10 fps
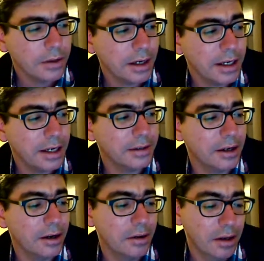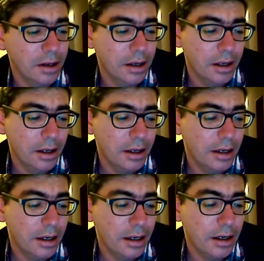So yeah, so
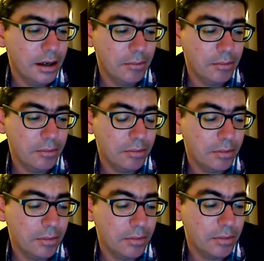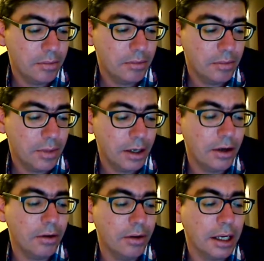I
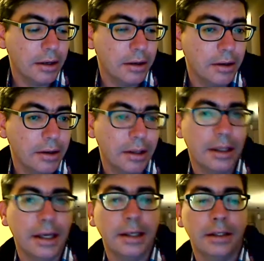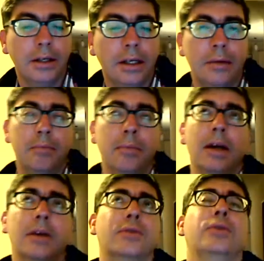don't know, like the SD
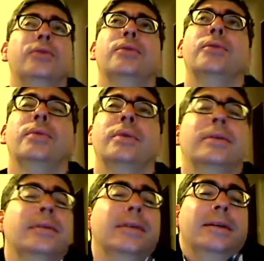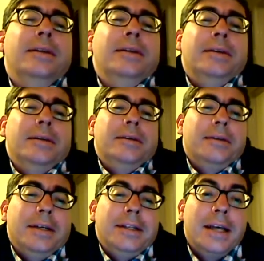Mark II,
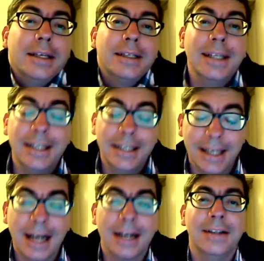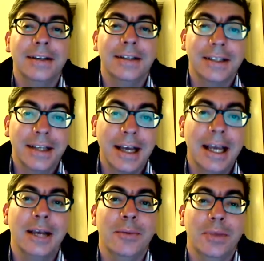it does exactly the
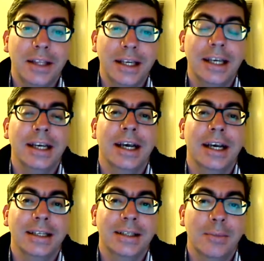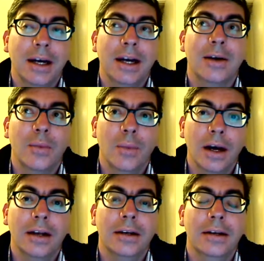same thing as the Mark
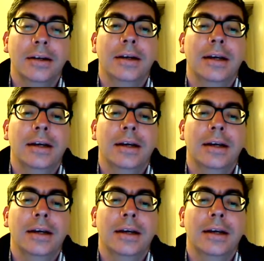I.